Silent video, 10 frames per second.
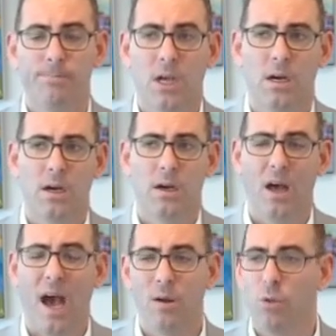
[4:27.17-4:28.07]

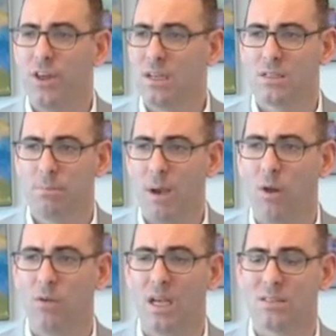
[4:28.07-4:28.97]
I don't think it's
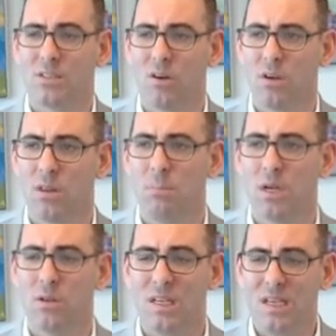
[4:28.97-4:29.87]
about necessarily the
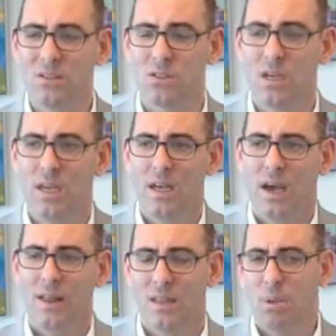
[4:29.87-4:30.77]
Middle East. I
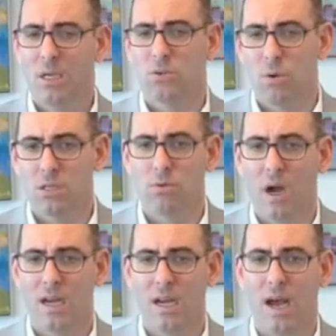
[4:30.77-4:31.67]
think the biggest risk
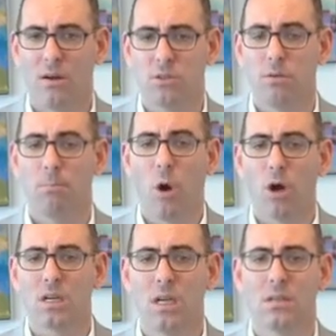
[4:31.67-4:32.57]
right now to
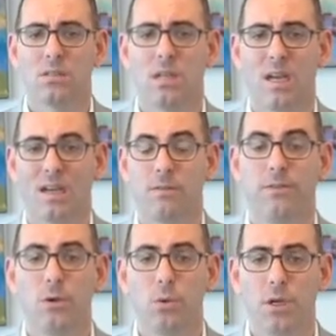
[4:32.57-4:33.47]
markets the next
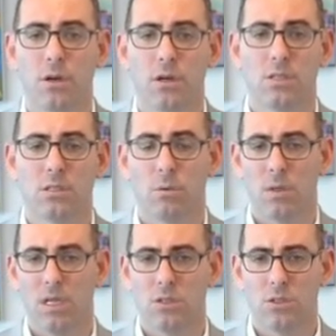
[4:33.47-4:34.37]
few years is the
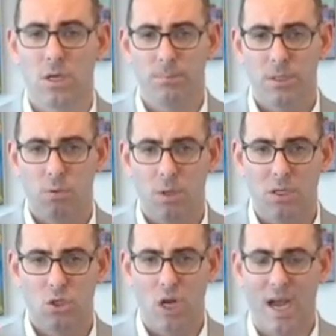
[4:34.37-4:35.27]
relationship between
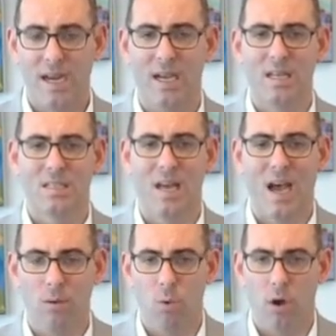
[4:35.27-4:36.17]
China and
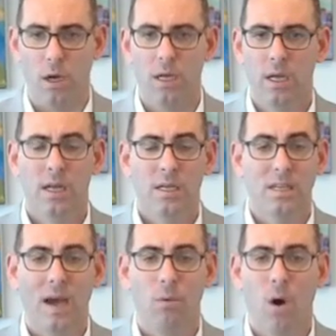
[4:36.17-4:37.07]
Taiwan.
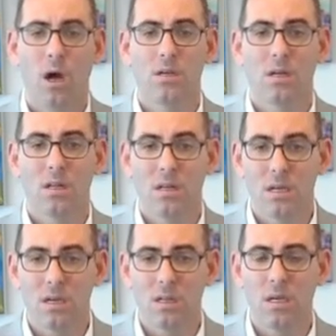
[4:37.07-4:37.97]
Taiwan
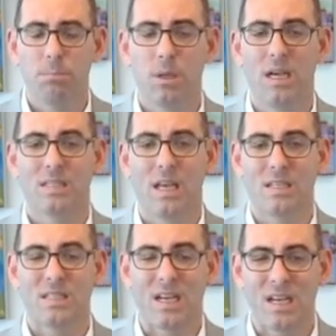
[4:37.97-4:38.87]
clearly plays a
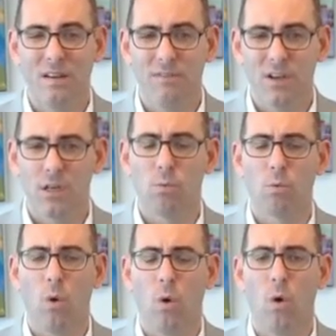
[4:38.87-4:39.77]
significant
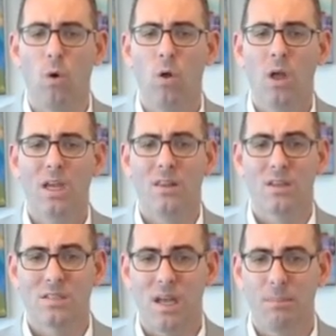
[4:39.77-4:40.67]
role in the
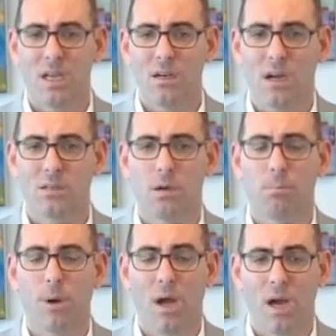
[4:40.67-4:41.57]
semiconductor
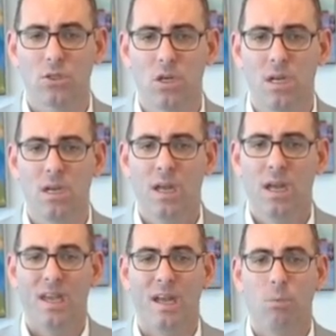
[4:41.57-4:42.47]
production.
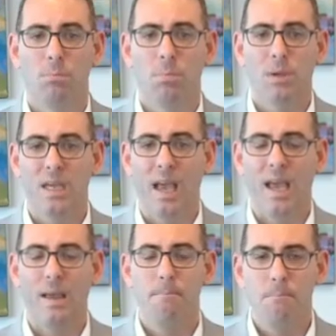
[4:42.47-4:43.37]
It would be
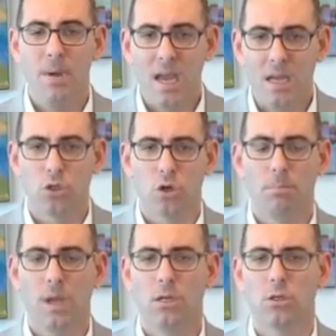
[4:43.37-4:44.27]
a major,
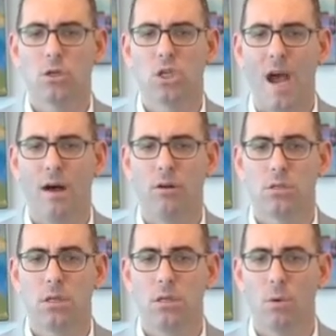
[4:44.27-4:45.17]
major challenge
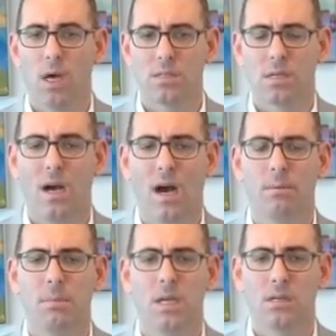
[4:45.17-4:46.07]
to the U.S.
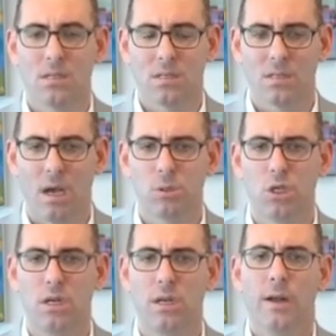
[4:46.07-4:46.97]
economy and
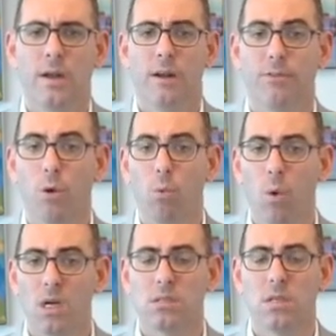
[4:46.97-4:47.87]
consumption if there
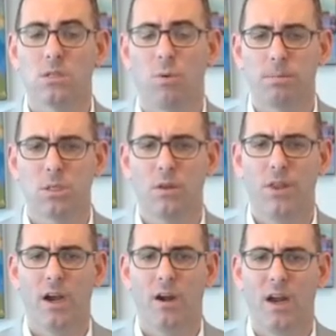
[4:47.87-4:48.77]
was disruption
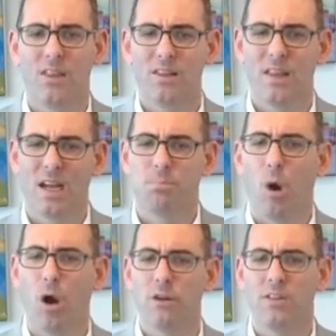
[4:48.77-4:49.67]
there. And I think that's
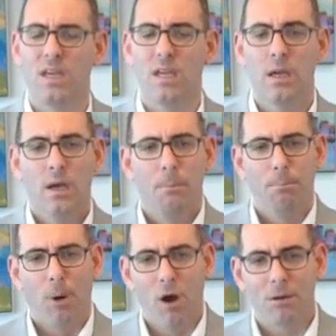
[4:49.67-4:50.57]
part of the
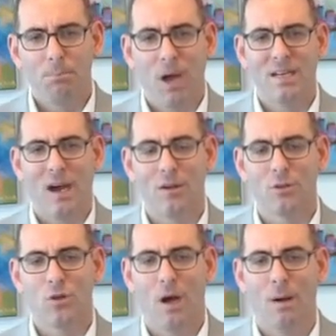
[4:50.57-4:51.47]
bark by
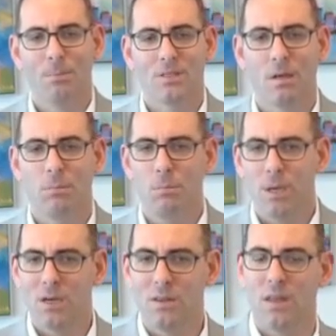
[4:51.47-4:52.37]
Donald Trump is going to be
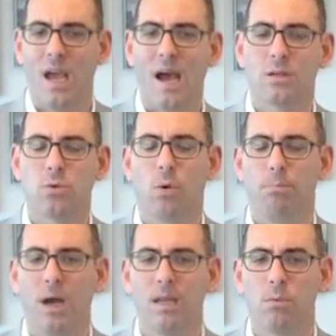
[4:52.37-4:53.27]
bigger than the actual
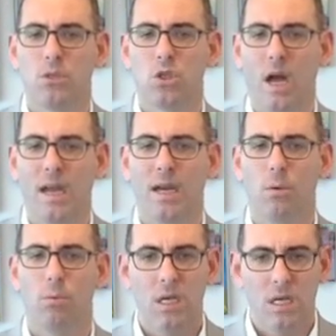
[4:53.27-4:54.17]
bite with China.
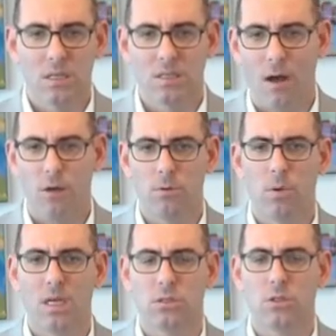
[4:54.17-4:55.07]
We need a solid
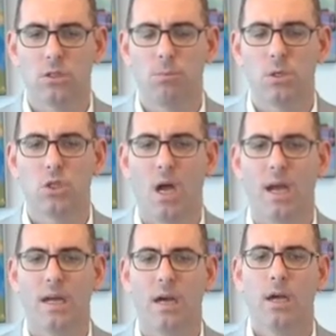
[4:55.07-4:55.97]
relationship with
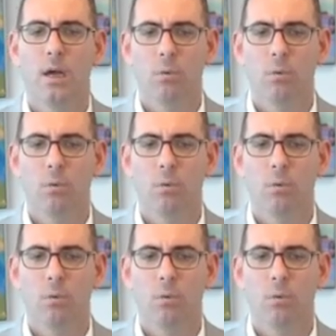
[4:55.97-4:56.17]
China.